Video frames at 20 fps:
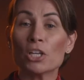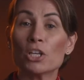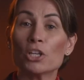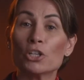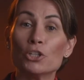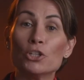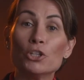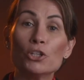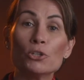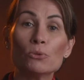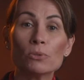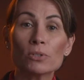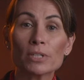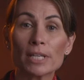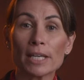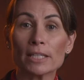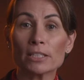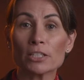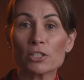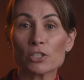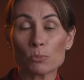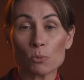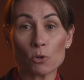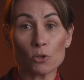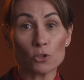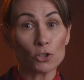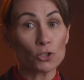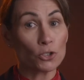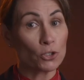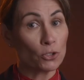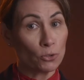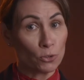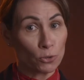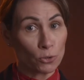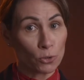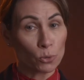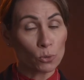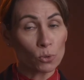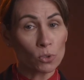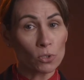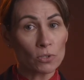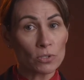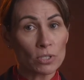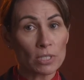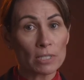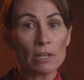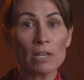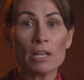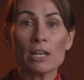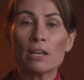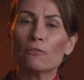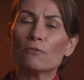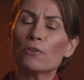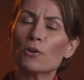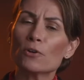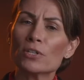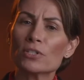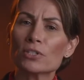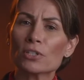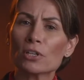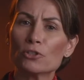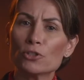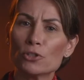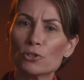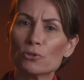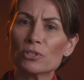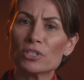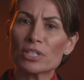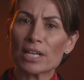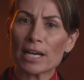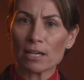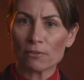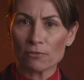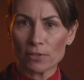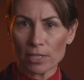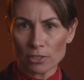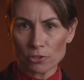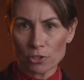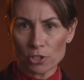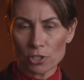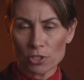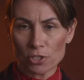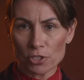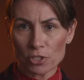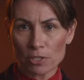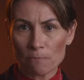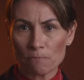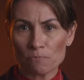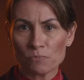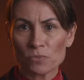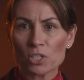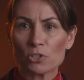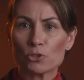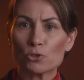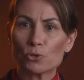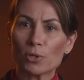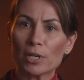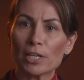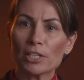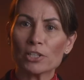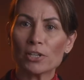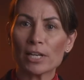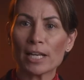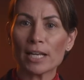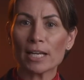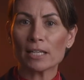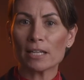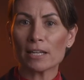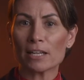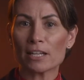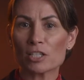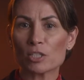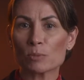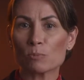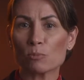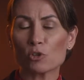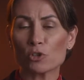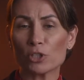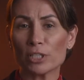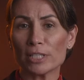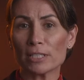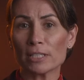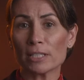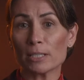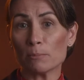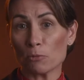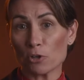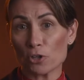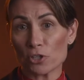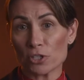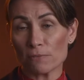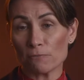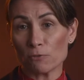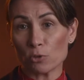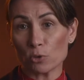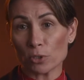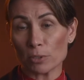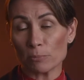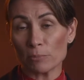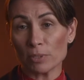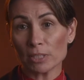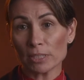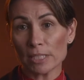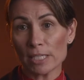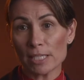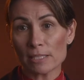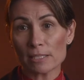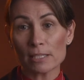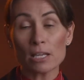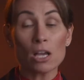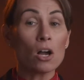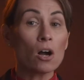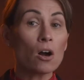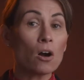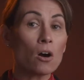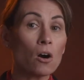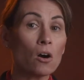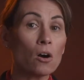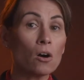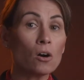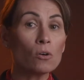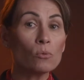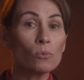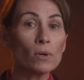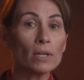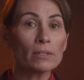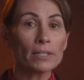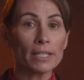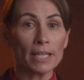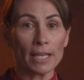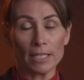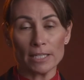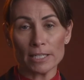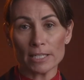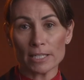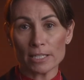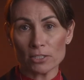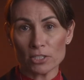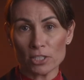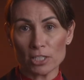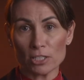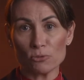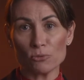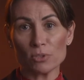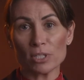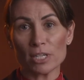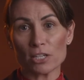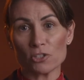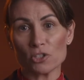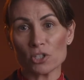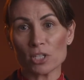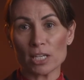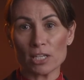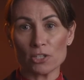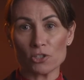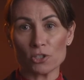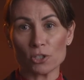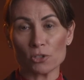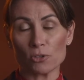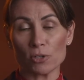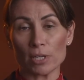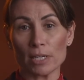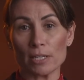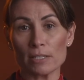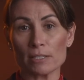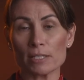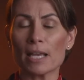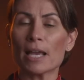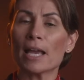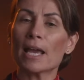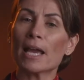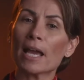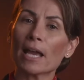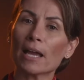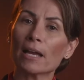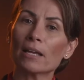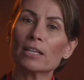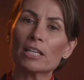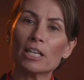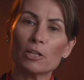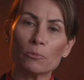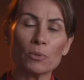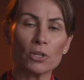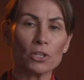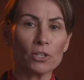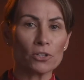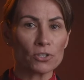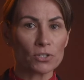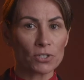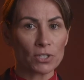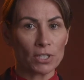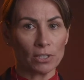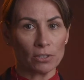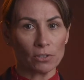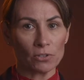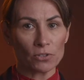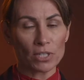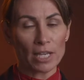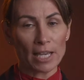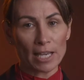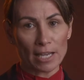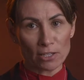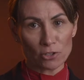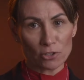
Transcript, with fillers: You will gain exposure to new tools, focus on new attack vectors, try your hand at exploiting emerging vulnerabilities, all while gaining continuing education credits and keeping your skills and